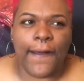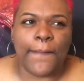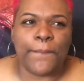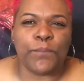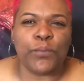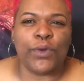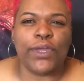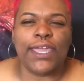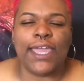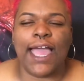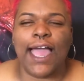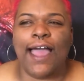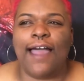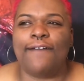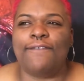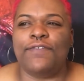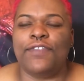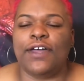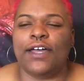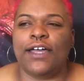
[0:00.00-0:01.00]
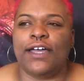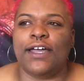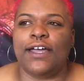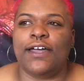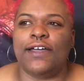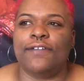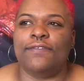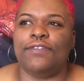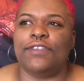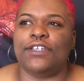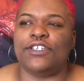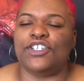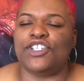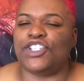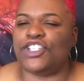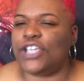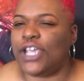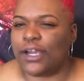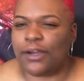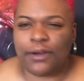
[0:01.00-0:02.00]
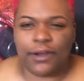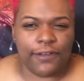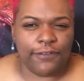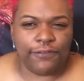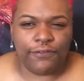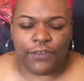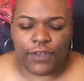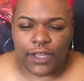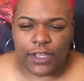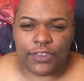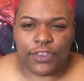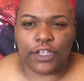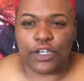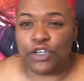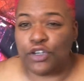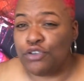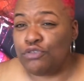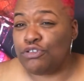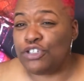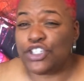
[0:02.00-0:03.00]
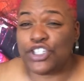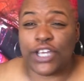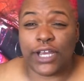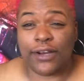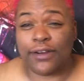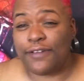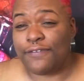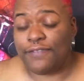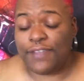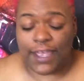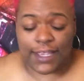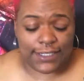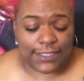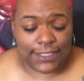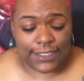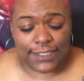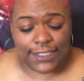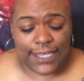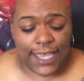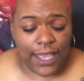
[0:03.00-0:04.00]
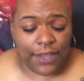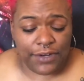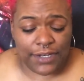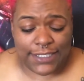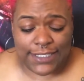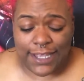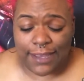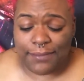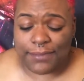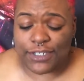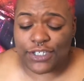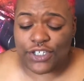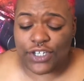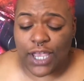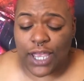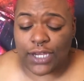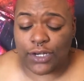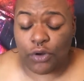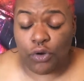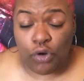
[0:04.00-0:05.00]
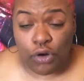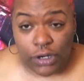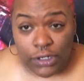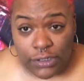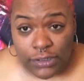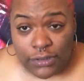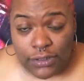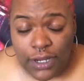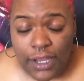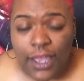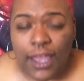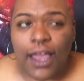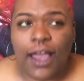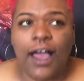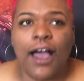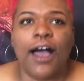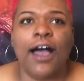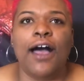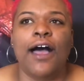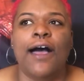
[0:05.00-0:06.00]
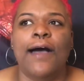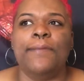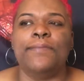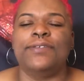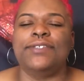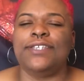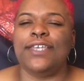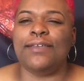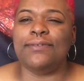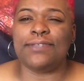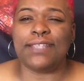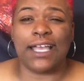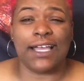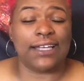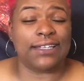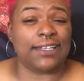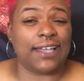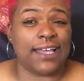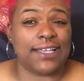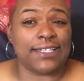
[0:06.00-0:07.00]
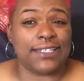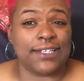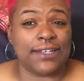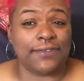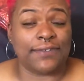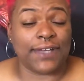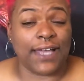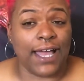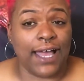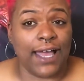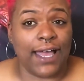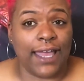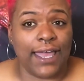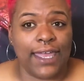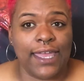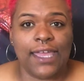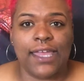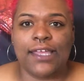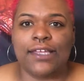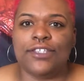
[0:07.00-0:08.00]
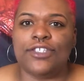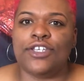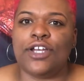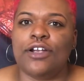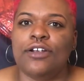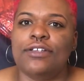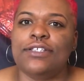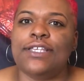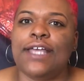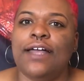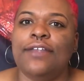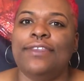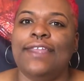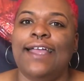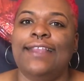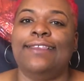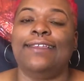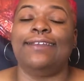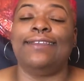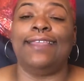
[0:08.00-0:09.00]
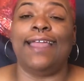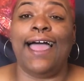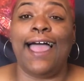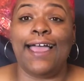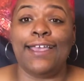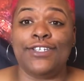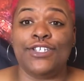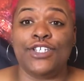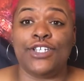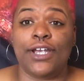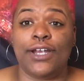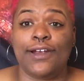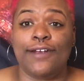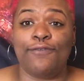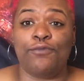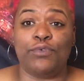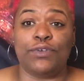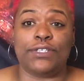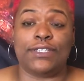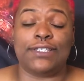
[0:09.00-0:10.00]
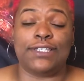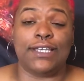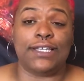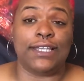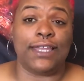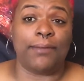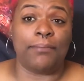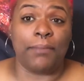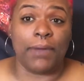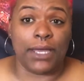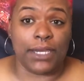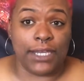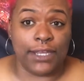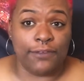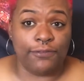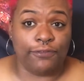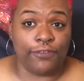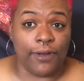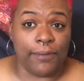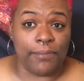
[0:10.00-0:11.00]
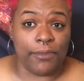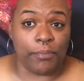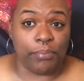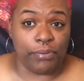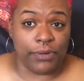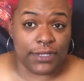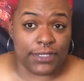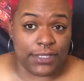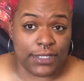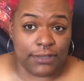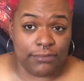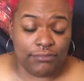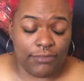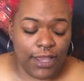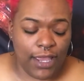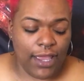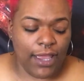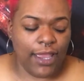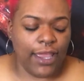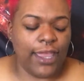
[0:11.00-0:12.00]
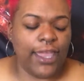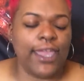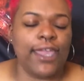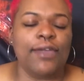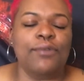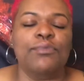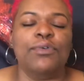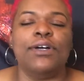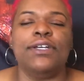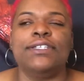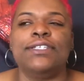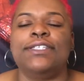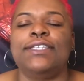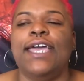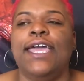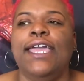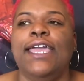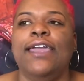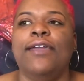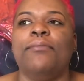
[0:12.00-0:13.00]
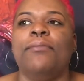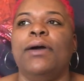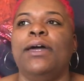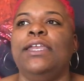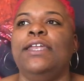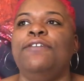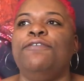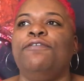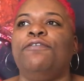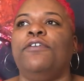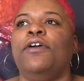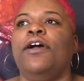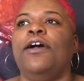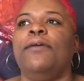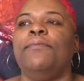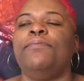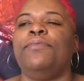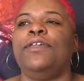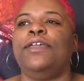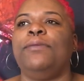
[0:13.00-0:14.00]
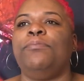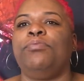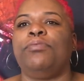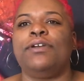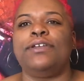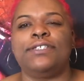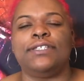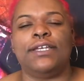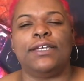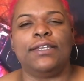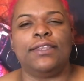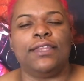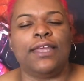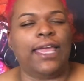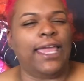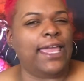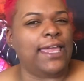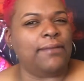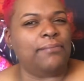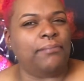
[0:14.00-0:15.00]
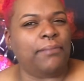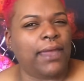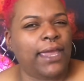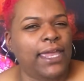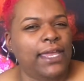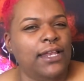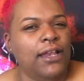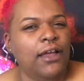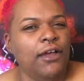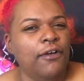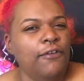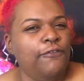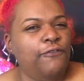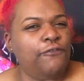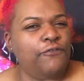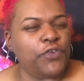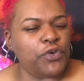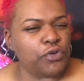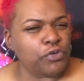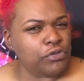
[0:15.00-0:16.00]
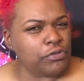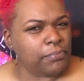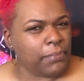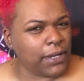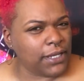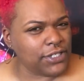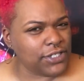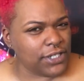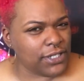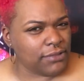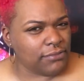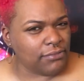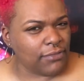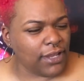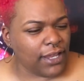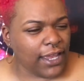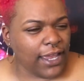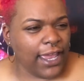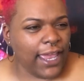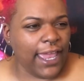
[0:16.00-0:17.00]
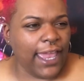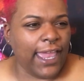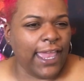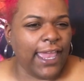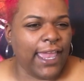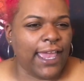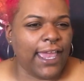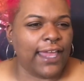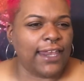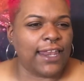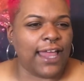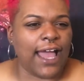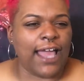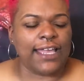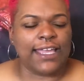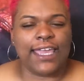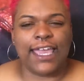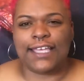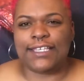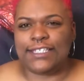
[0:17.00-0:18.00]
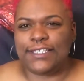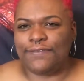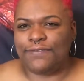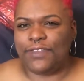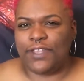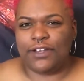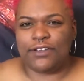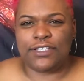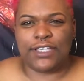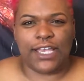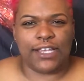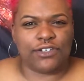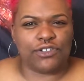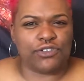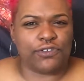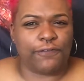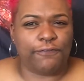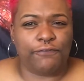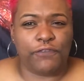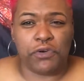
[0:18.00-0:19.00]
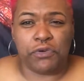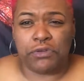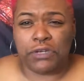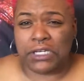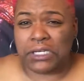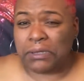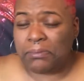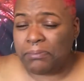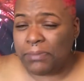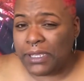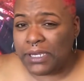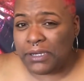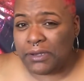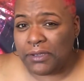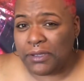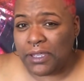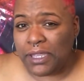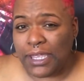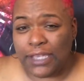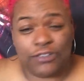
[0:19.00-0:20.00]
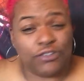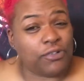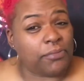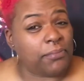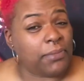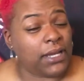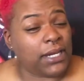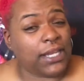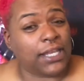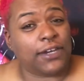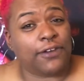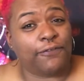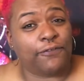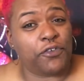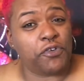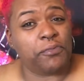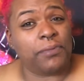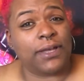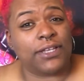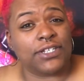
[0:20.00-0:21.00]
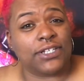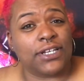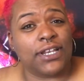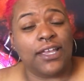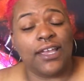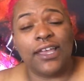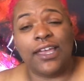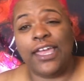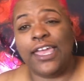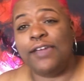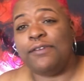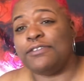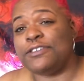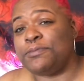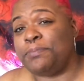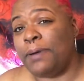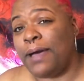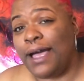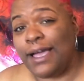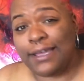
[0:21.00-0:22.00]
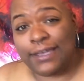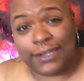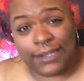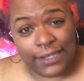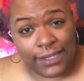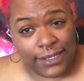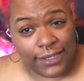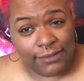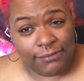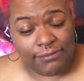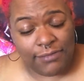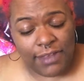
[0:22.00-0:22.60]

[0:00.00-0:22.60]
We have the sheriff, the new sheriff that's in town. His name is John Horton. Seems like a nice enough guy. Turns out that the last sheriff was stealing money from the prison. He was taking money from the prison, the inmate food budget. And I guess if there's extra food in the extra money in the food budget, he was pocketing it.